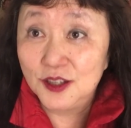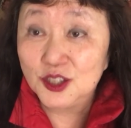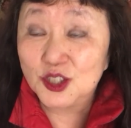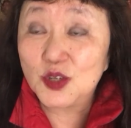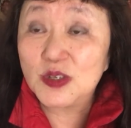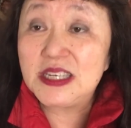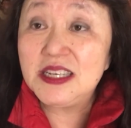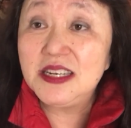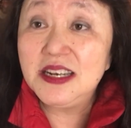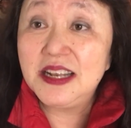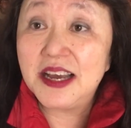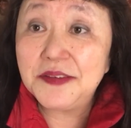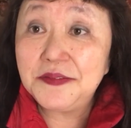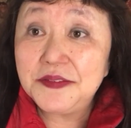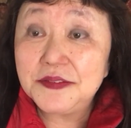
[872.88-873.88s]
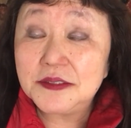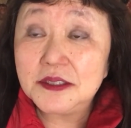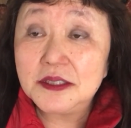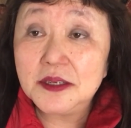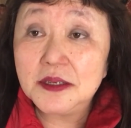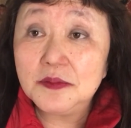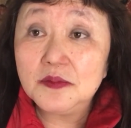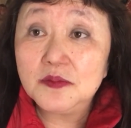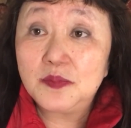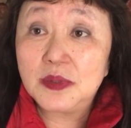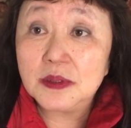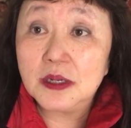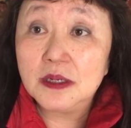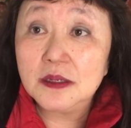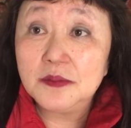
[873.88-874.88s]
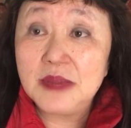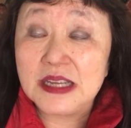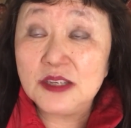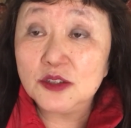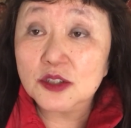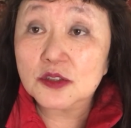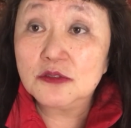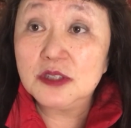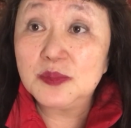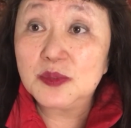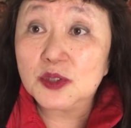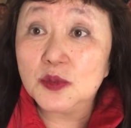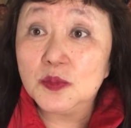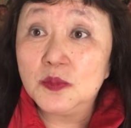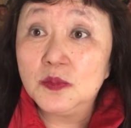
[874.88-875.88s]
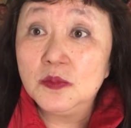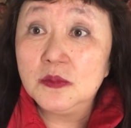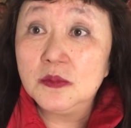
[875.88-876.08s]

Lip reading: So he left the manuscript to